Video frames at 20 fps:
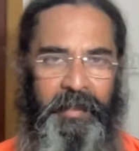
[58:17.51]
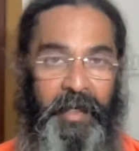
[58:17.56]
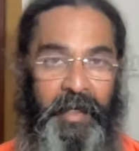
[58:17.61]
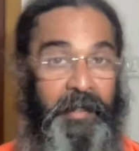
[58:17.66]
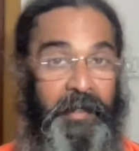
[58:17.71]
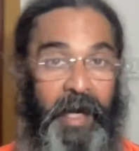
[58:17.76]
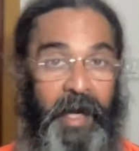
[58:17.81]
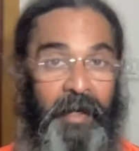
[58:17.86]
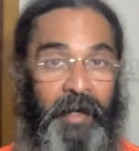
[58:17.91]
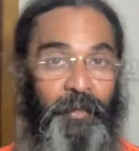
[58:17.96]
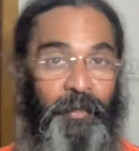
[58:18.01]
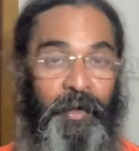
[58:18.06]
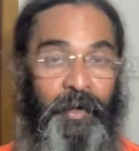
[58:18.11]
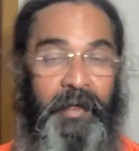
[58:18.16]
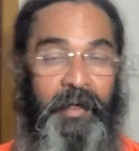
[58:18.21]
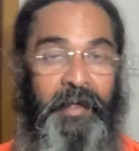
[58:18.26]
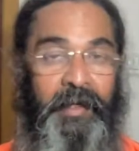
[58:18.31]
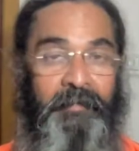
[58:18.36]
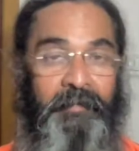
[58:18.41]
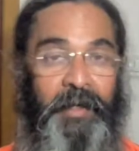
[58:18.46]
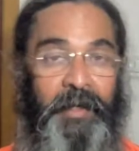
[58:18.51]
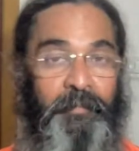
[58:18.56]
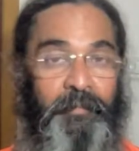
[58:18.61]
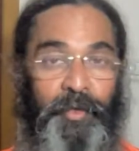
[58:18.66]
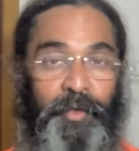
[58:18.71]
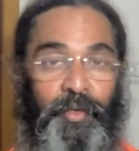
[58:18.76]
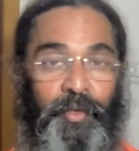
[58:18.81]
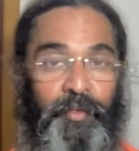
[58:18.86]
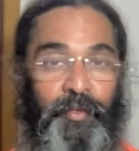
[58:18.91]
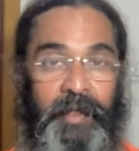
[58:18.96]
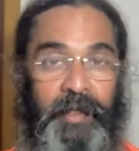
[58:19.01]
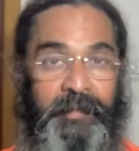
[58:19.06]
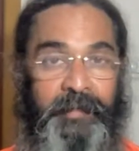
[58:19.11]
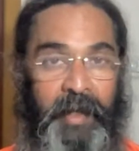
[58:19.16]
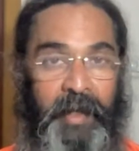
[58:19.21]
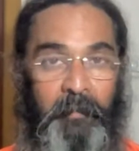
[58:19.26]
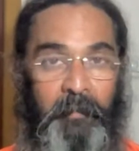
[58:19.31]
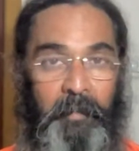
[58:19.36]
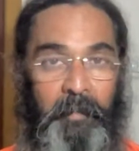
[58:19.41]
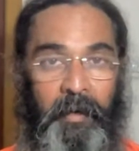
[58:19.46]
And Thakur had given a beautiful
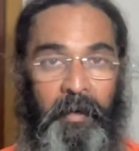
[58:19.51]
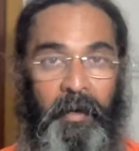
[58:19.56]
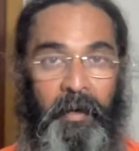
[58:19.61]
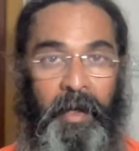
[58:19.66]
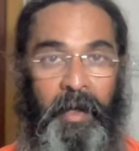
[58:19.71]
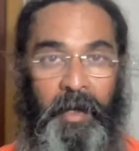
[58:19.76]
example